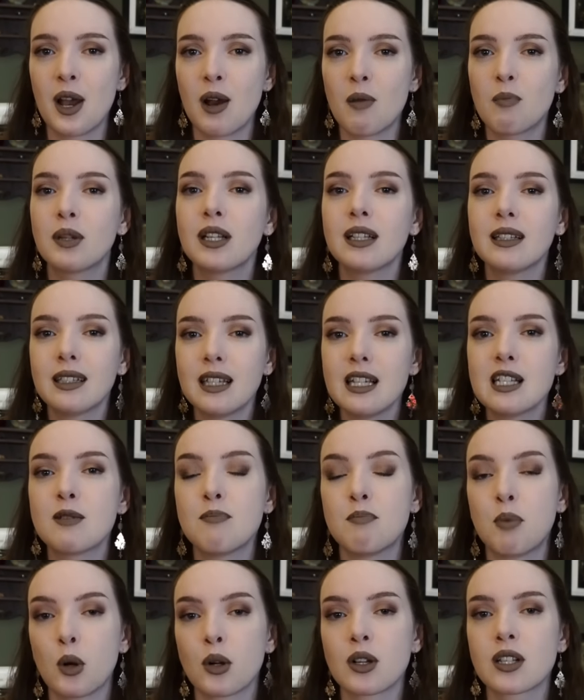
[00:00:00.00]
but at least
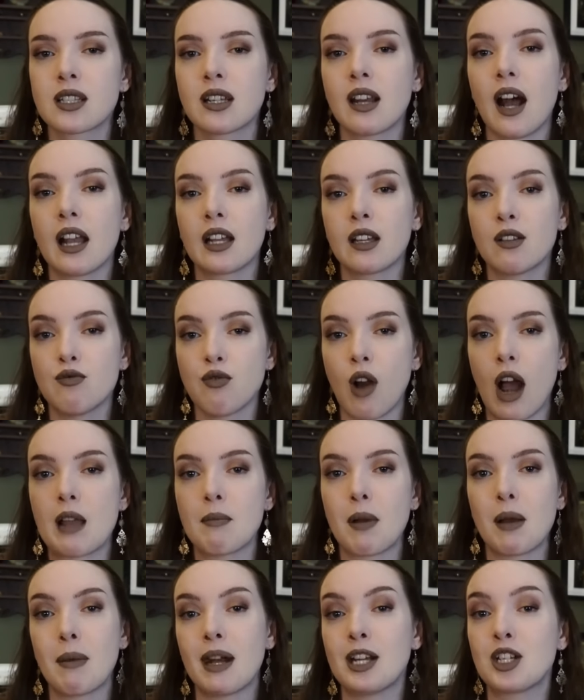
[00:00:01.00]
books that I can write
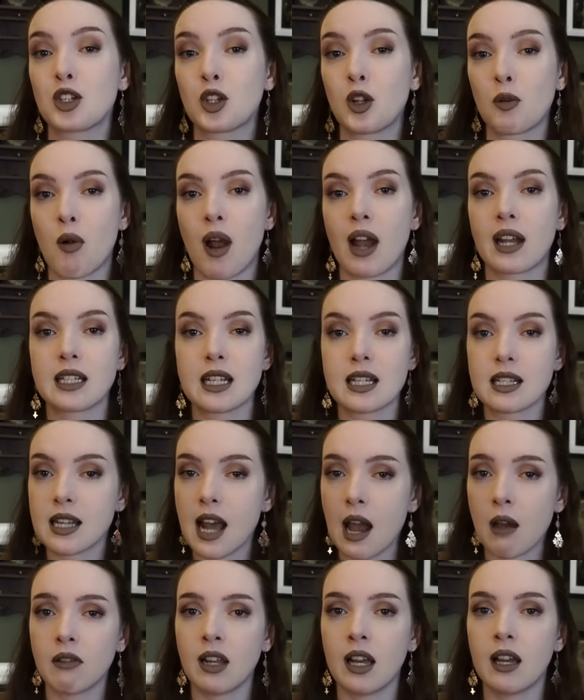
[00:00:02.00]
my magical practice
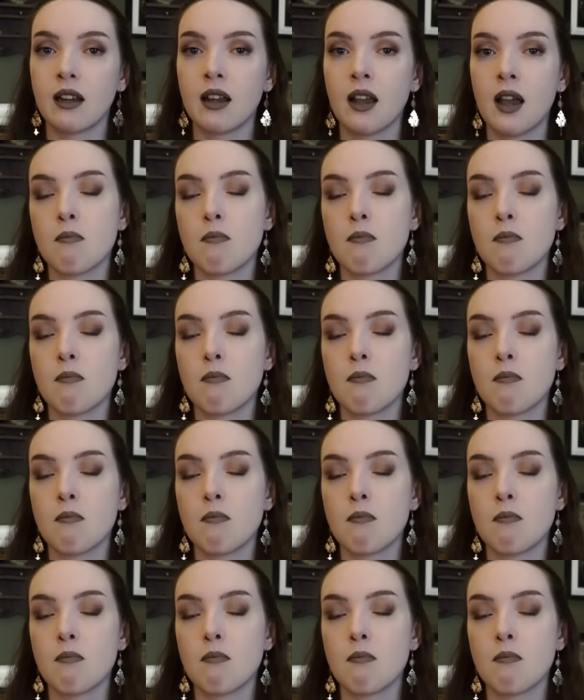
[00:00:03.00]
down in.